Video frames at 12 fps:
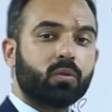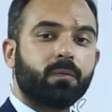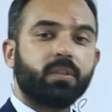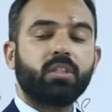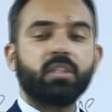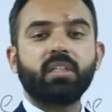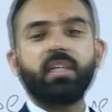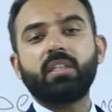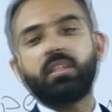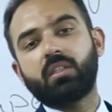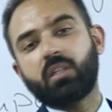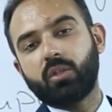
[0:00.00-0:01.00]
and
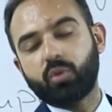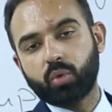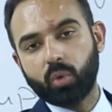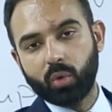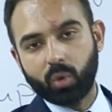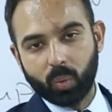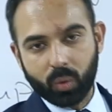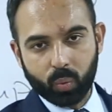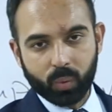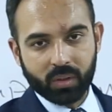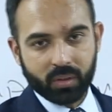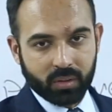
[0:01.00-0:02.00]
sophisticated control over
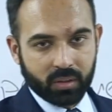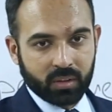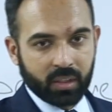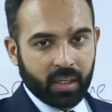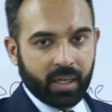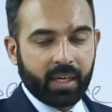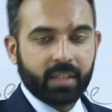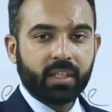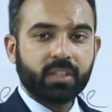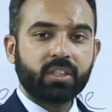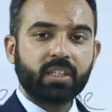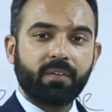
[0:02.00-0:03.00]
words, and
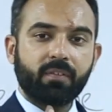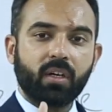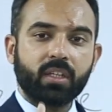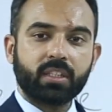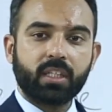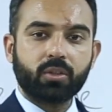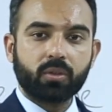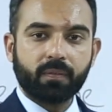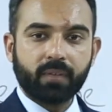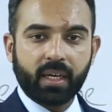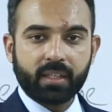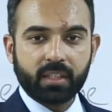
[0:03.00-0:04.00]
then several sets
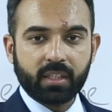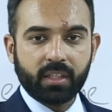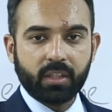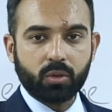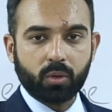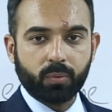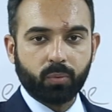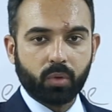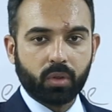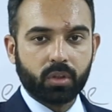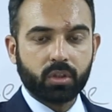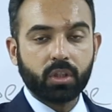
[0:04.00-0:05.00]
of categories of
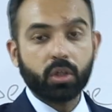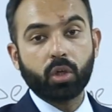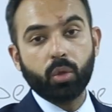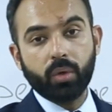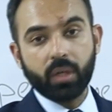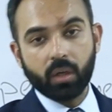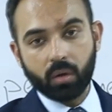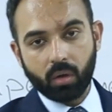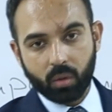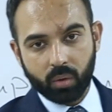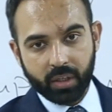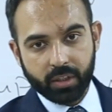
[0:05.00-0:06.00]
words, including
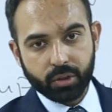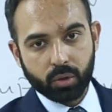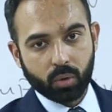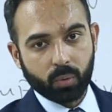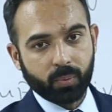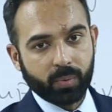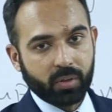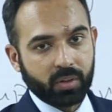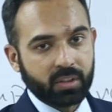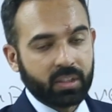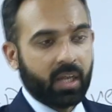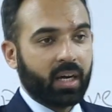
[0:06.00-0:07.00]
collocation of
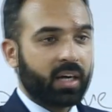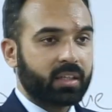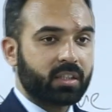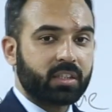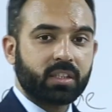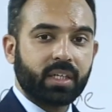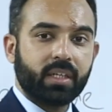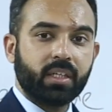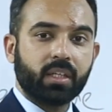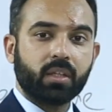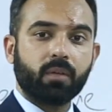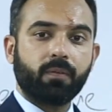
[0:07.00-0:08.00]
words,
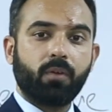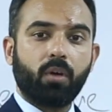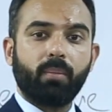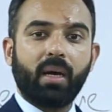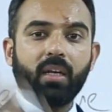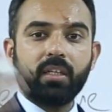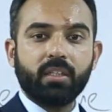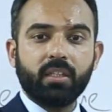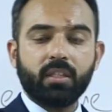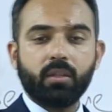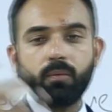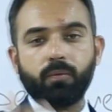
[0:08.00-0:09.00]
understanding the formality
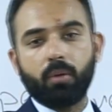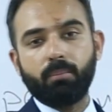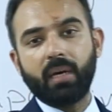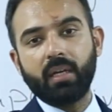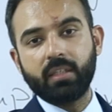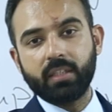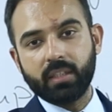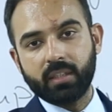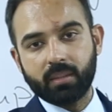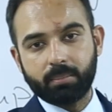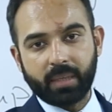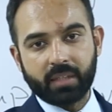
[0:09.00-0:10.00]
and informality in
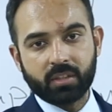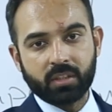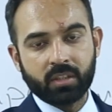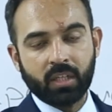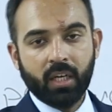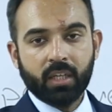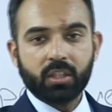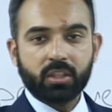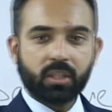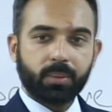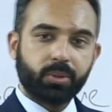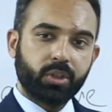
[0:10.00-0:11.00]
the passage, the
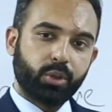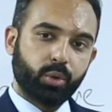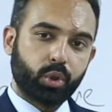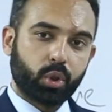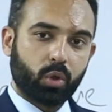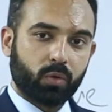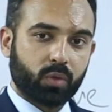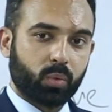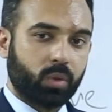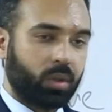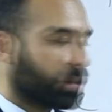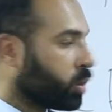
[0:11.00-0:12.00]
substitution of the
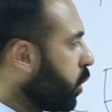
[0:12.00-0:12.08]
words,